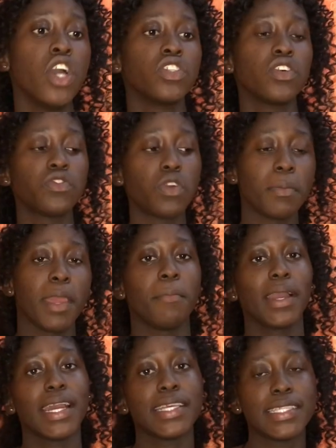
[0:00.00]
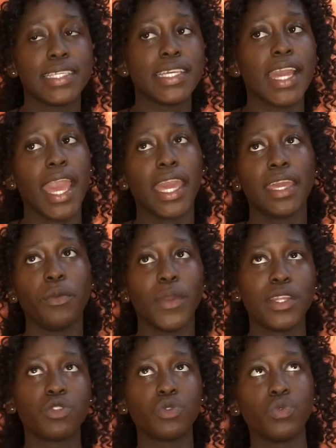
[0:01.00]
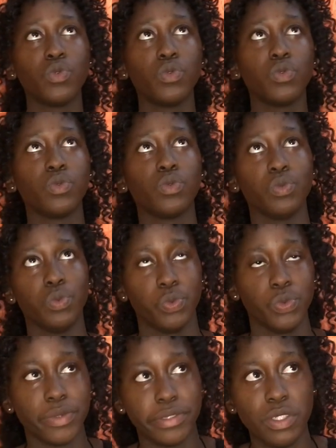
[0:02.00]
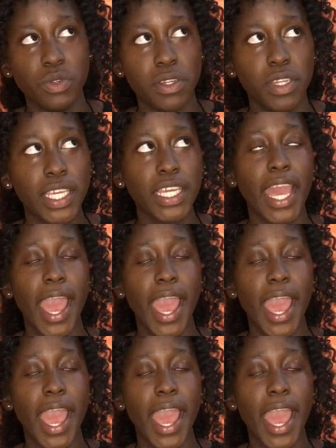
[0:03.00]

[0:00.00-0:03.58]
So from Embakasi, I went to Doni.